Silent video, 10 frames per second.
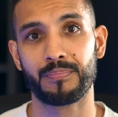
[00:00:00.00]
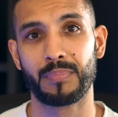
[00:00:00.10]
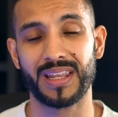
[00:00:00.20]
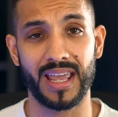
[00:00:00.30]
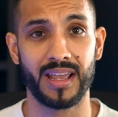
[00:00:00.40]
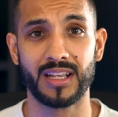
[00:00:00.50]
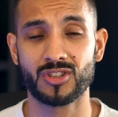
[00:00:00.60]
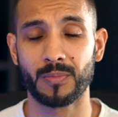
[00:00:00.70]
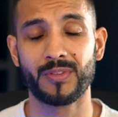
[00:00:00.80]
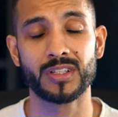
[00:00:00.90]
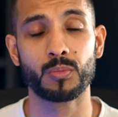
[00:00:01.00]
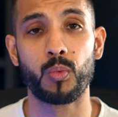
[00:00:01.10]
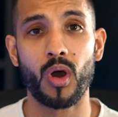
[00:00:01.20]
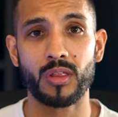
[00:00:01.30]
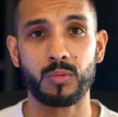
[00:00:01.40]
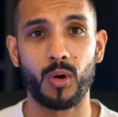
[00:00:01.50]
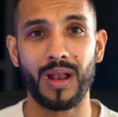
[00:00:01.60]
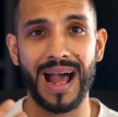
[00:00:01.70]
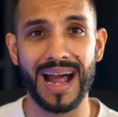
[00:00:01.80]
But yeah, it's something worthwhile